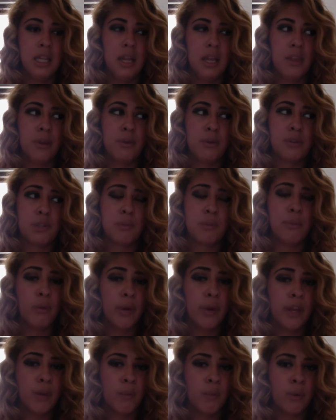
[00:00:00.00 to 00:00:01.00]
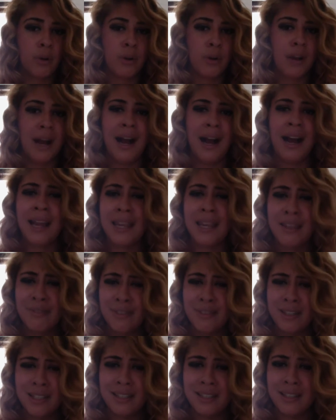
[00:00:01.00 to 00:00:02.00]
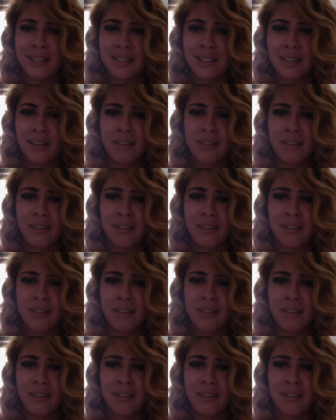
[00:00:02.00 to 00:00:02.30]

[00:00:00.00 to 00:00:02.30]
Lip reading: There was a point where I even